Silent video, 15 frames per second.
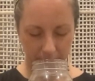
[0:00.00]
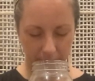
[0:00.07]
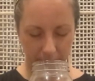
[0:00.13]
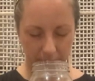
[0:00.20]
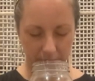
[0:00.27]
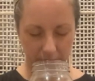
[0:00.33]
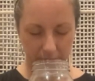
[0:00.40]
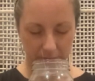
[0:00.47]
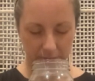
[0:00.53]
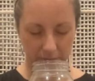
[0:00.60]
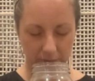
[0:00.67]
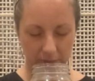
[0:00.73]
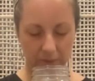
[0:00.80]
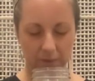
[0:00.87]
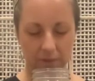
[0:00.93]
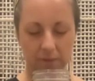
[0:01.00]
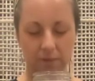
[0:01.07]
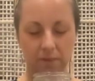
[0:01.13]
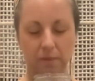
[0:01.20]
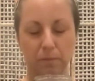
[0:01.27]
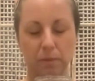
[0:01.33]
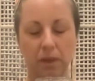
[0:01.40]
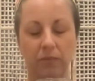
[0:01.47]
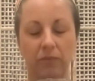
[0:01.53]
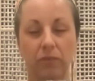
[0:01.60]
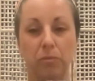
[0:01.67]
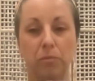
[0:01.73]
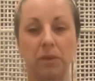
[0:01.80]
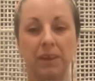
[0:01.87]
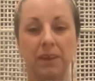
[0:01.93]
Does it smell
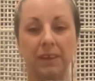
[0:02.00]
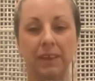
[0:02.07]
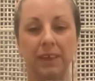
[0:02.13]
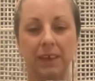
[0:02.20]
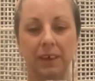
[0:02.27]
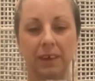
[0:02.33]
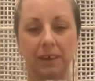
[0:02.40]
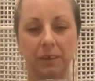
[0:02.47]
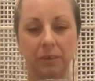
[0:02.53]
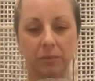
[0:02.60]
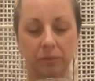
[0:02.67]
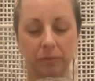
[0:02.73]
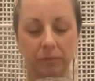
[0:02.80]
familiar?